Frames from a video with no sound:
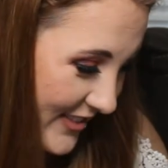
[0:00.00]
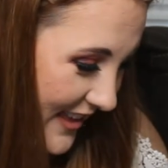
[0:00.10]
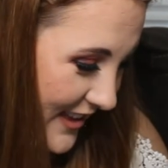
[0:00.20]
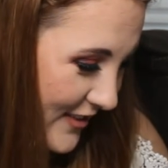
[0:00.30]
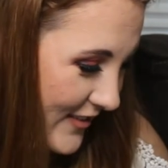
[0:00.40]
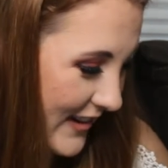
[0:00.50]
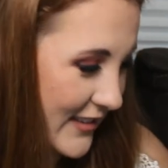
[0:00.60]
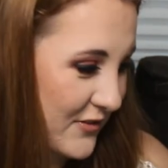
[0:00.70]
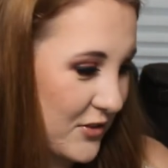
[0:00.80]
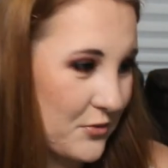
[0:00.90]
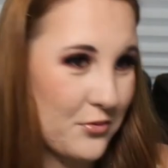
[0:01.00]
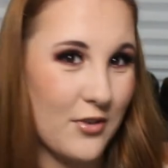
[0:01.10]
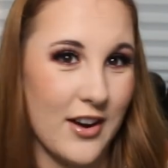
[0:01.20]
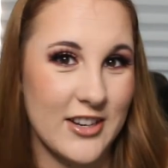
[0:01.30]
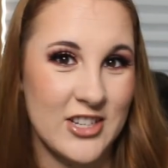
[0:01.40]
Thank you guys for
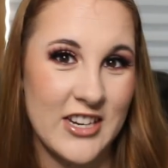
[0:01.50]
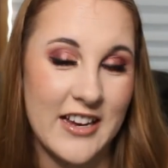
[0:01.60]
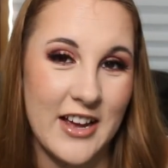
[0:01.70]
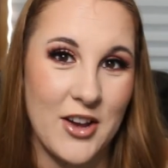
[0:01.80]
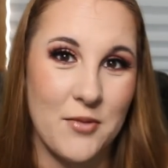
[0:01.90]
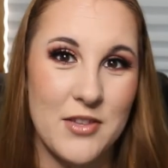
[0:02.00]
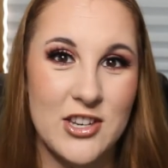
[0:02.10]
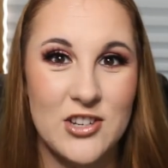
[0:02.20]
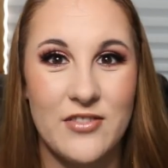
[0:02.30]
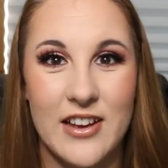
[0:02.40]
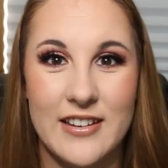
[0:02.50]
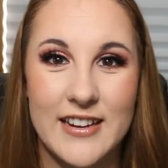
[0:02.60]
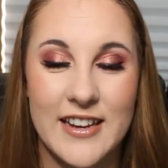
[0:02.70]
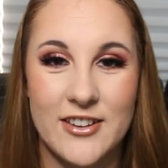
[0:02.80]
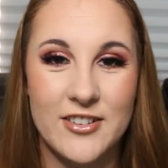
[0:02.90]
watching. I hope that you found
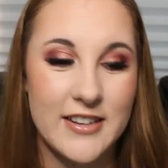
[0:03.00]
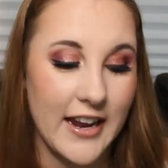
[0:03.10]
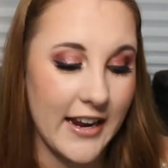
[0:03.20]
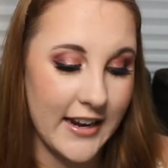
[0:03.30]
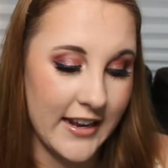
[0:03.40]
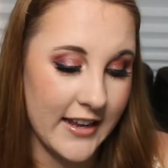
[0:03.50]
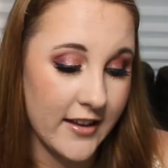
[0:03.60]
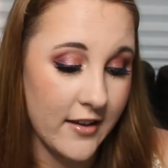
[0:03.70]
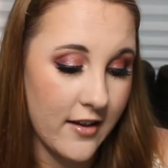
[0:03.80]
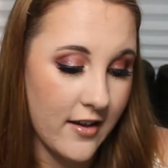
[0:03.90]
it entertaining.